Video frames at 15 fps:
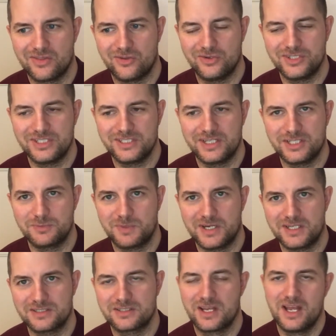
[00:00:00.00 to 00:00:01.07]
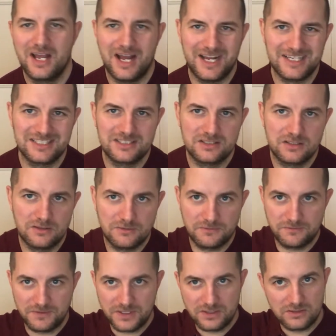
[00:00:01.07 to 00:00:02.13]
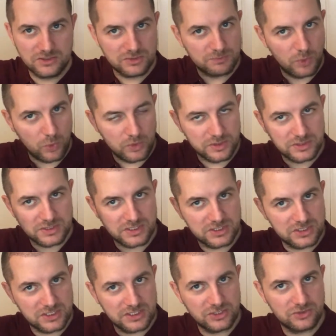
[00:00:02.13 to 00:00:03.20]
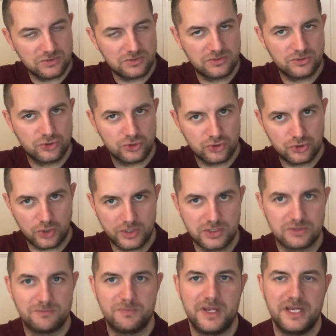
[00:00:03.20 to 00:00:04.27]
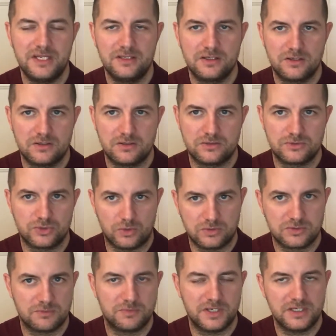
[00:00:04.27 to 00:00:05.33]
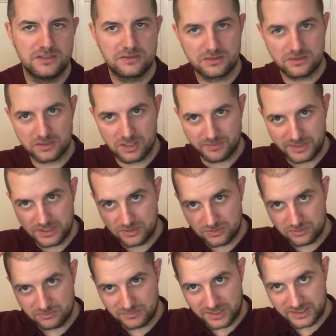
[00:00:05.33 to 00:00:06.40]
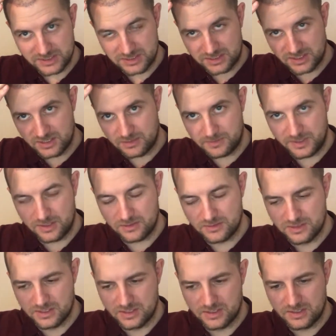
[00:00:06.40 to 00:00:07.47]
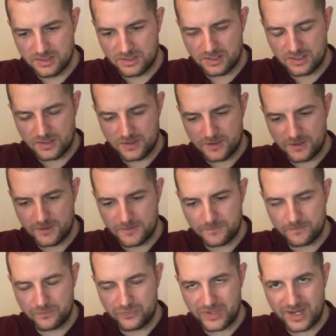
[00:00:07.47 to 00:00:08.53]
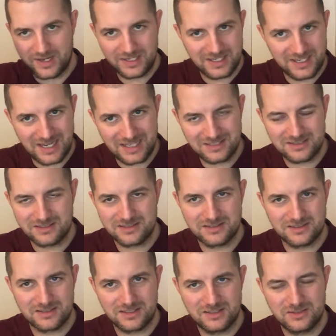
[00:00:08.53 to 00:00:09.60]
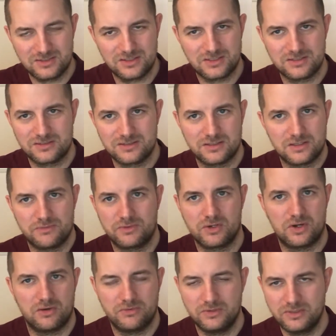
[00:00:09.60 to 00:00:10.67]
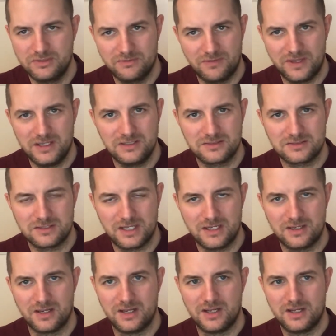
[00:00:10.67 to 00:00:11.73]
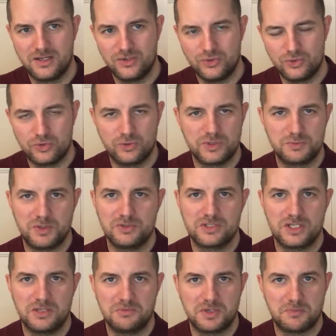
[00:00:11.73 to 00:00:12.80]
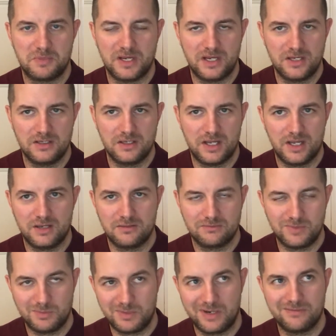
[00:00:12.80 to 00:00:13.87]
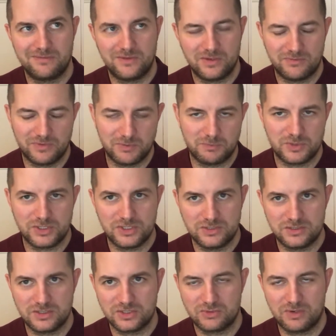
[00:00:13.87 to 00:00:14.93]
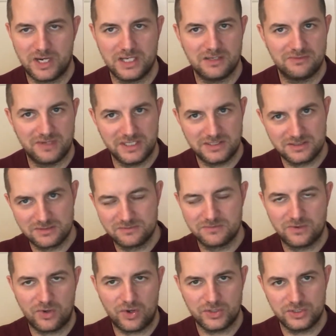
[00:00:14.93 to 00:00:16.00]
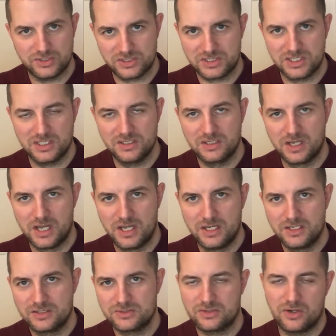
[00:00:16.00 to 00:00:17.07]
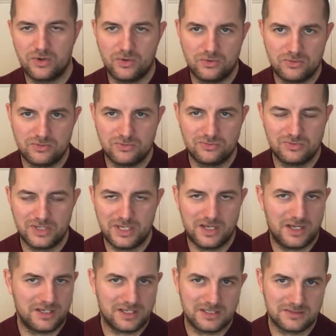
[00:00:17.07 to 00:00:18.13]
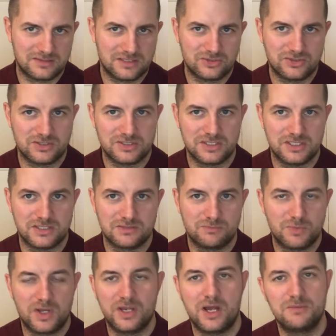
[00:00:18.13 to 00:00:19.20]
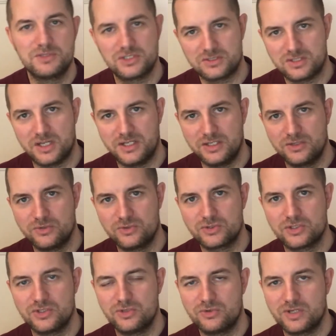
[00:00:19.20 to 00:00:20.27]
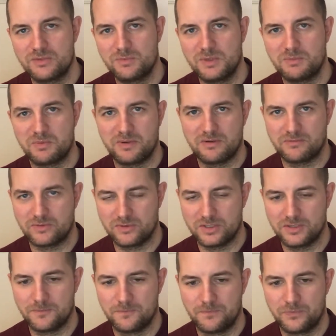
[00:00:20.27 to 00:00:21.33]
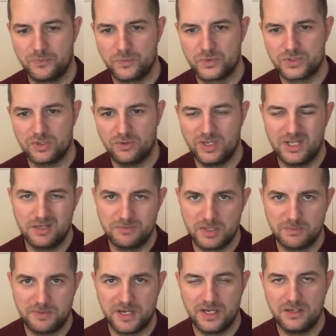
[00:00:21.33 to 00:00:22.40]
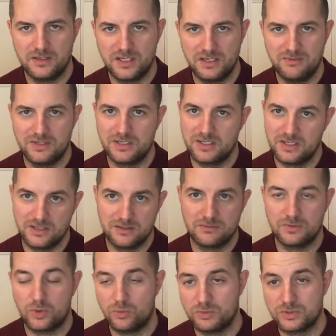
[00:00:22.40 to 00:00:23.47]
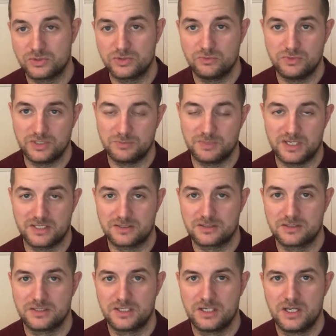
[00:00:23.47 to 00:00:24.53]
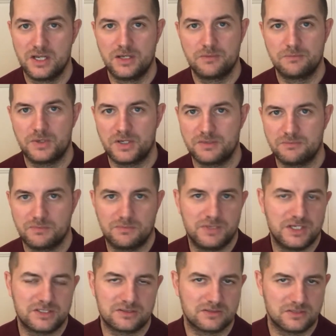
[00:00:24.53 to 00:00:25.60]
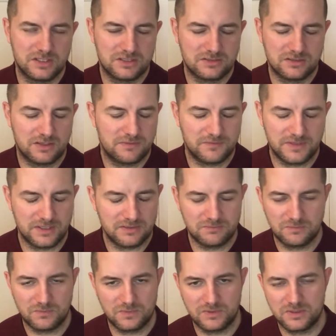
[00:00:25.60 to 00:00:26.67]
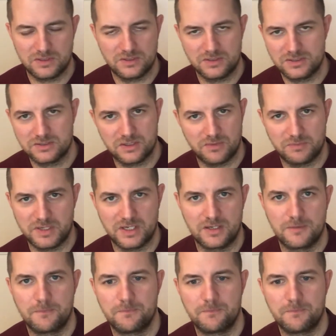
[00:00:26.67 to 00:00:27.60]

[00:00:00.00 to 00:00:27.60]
13 days passed, I can still feel small sensational joints of pain or jolts of pains coming into my skin up here. I guess it's just the recovering phase that you do experience a little bit of pain, and be mindful of the procedure is quite invasive on your skin. So I guess that's just it. But I'm just telling you so you can be prepared for it. So a little bit of pain even here, almost 2 weeks past. But it's nothing, it's not big.